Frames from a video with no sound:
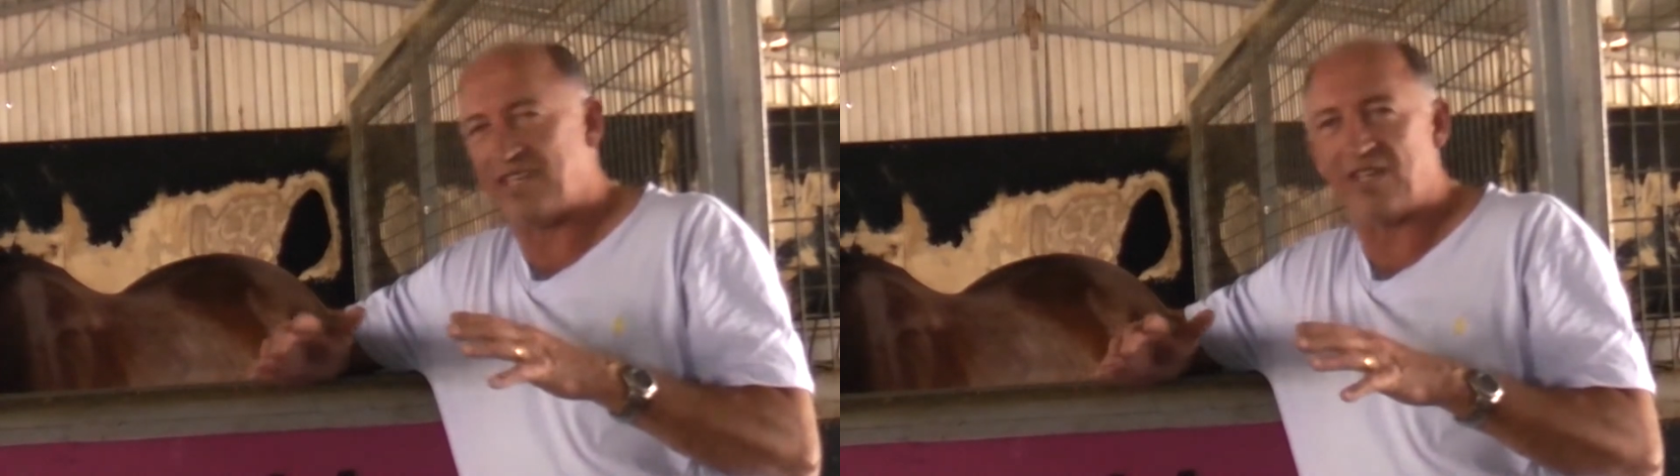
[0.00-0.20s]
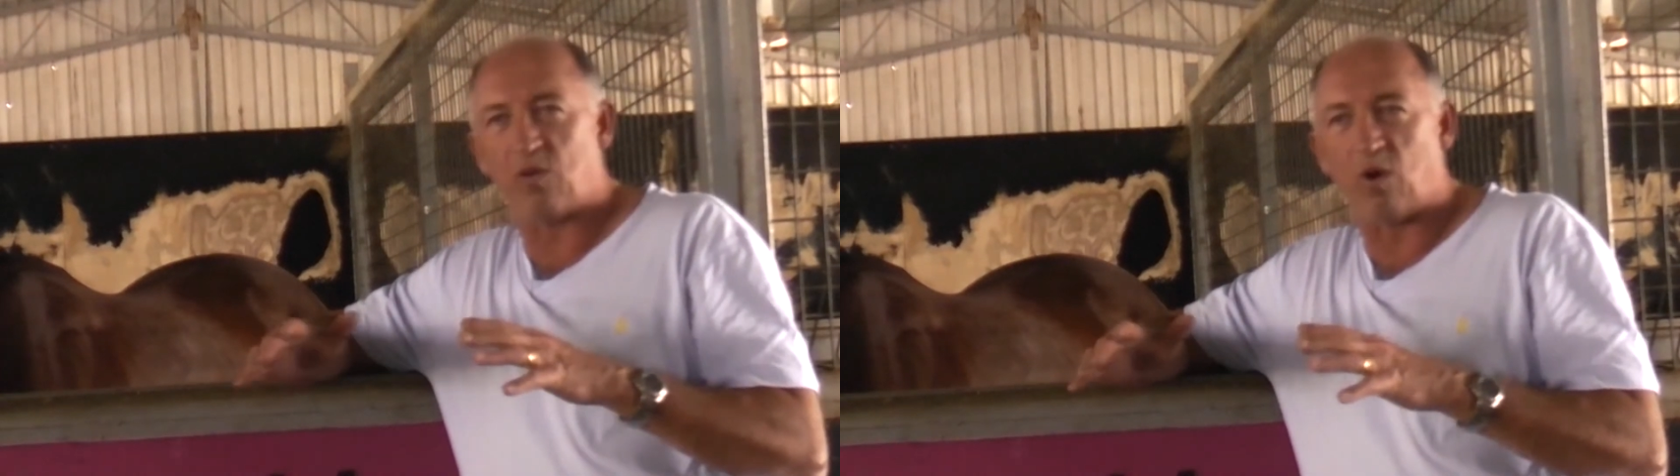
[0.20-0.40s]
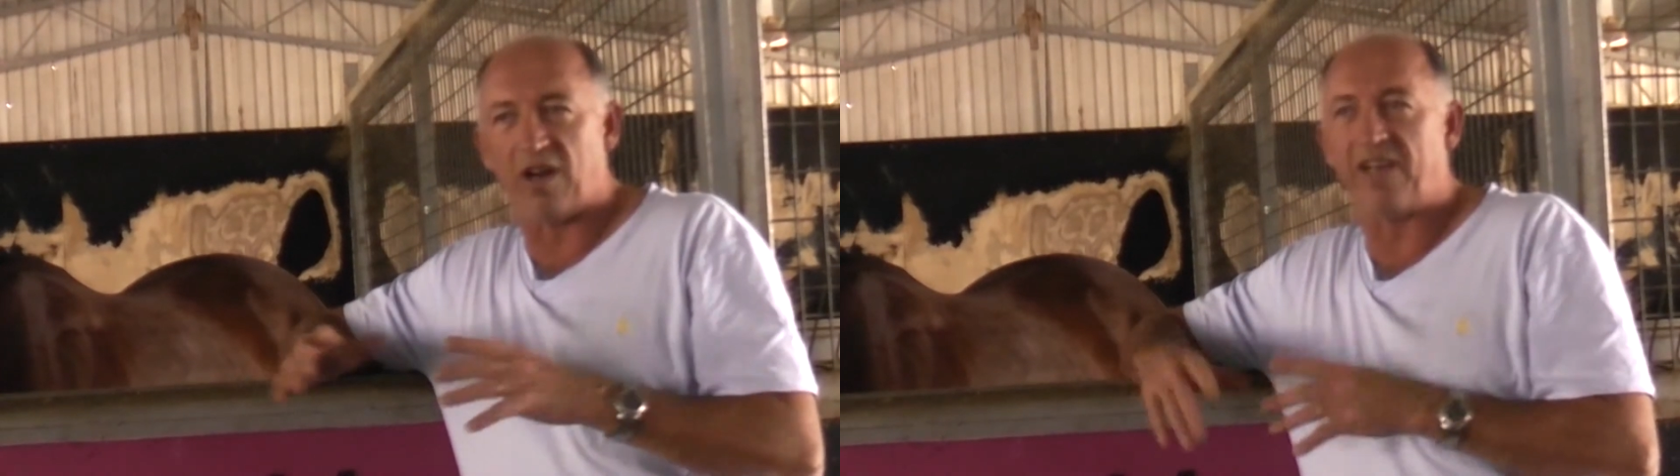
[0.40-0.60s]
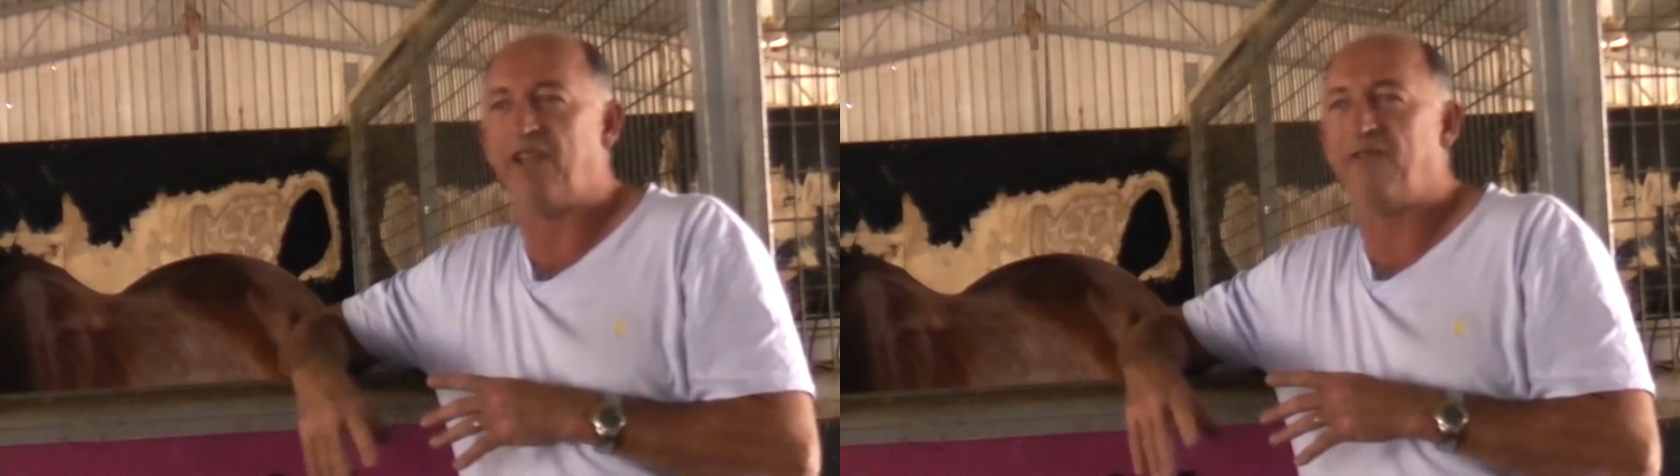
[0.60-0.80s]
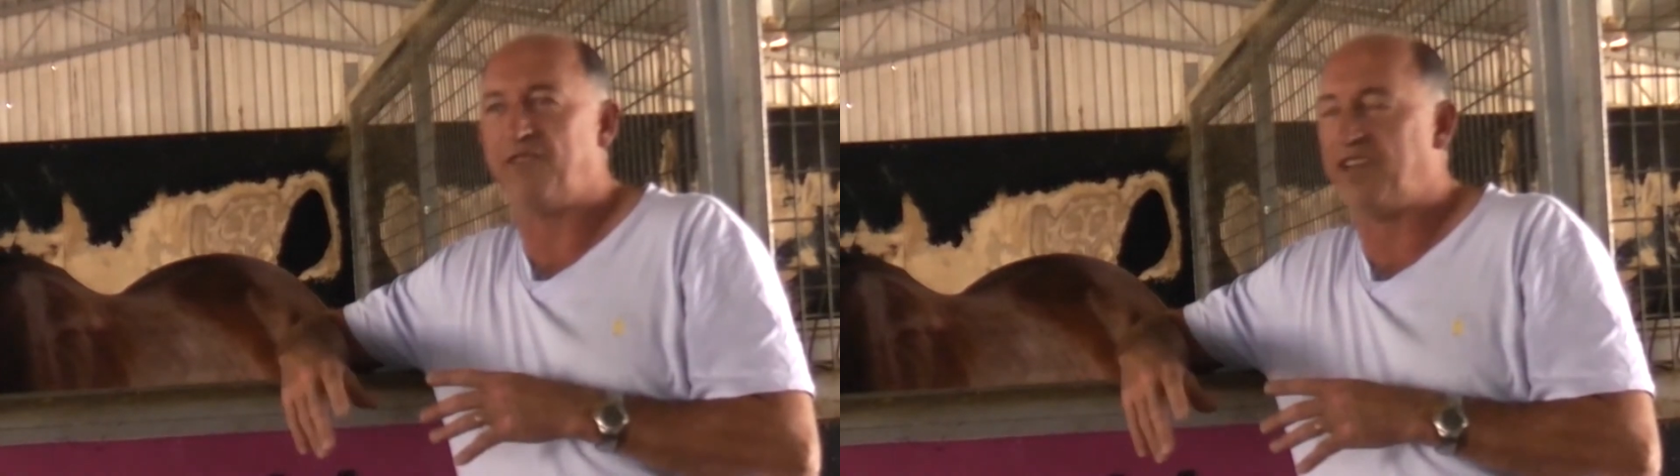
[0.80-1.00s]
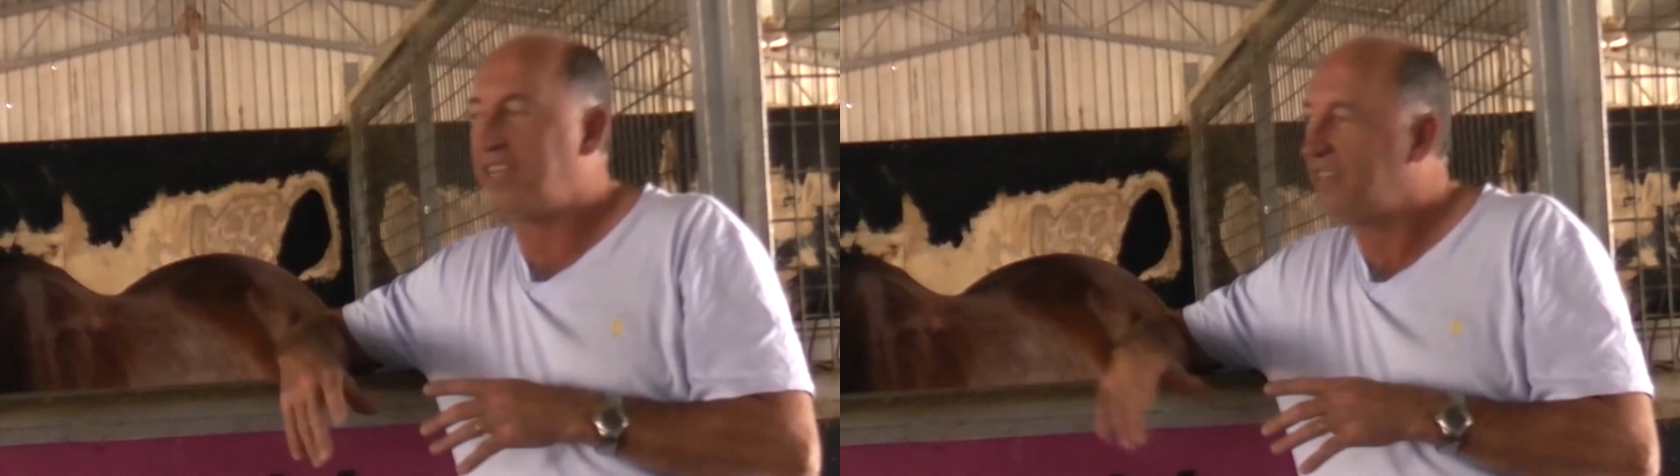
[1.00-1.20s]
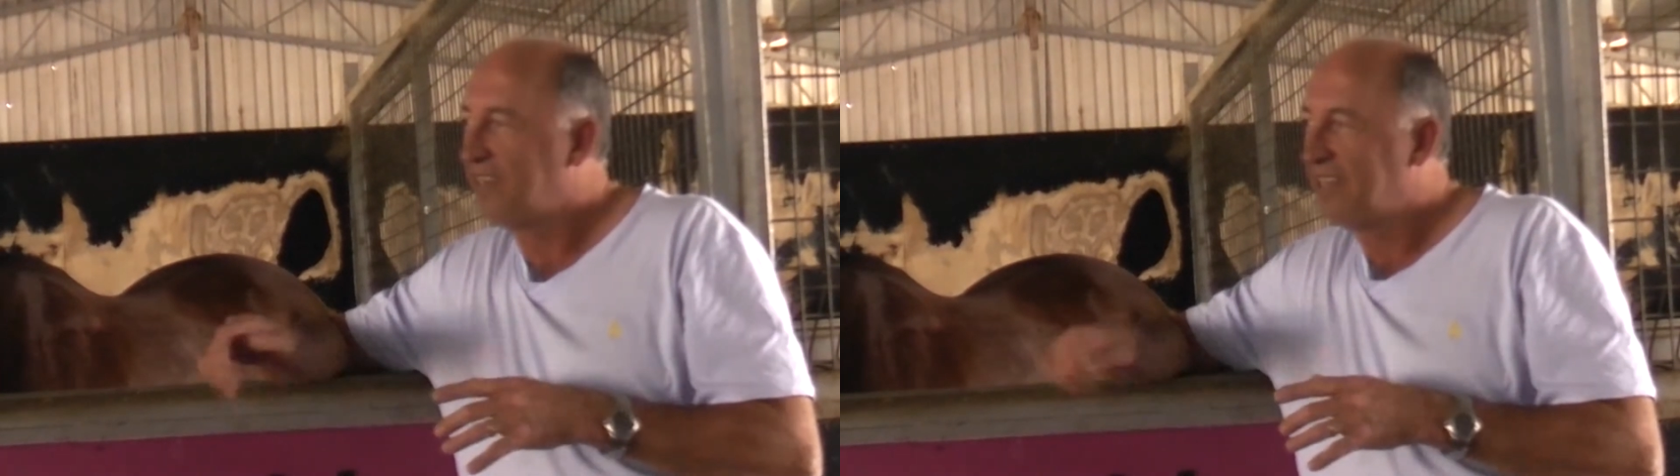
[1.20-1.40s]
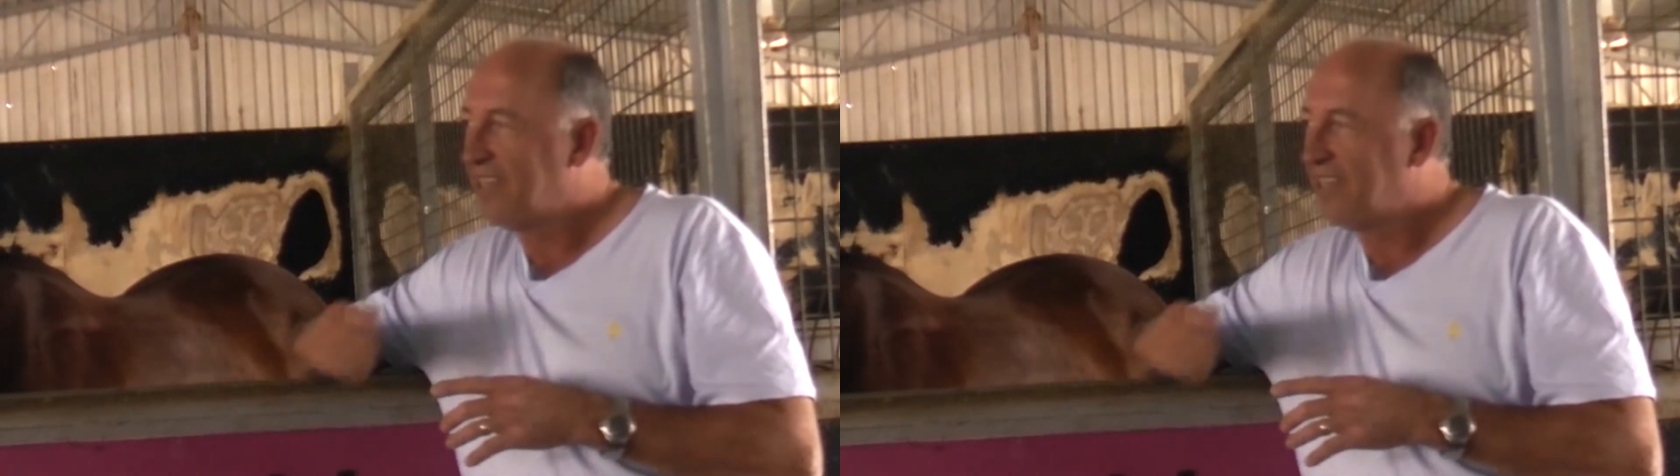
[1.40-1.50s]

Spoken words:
in the quality of feed.